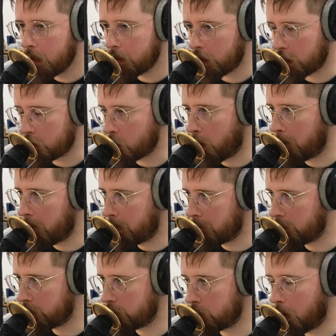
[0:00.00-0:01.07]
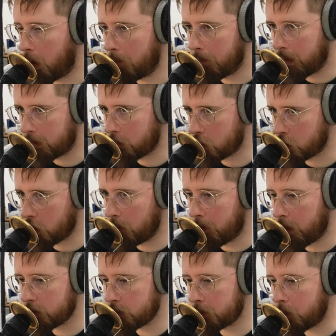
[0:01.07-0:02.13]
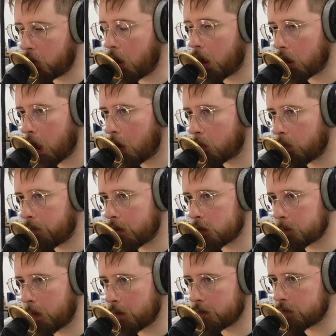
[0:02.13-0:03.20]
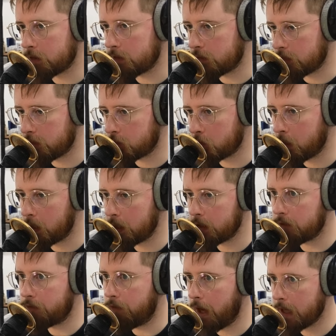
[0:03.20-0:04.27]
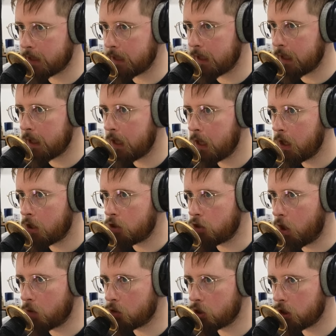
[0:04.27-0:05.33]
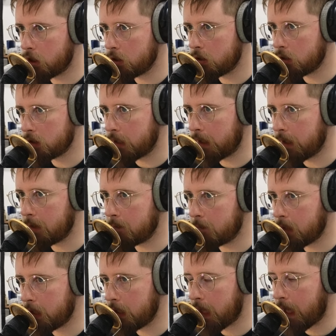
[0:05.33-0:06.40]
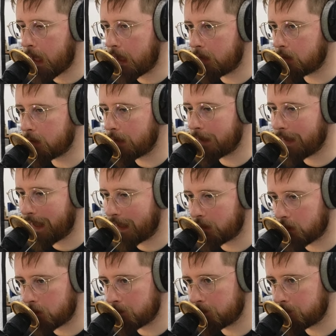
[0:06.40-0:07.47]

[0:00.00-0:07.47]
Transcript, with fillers: Thank you to our members who help make this show possible, along with our sponsors. This week it's Vitally, Notion, Delete Me, and Ladder.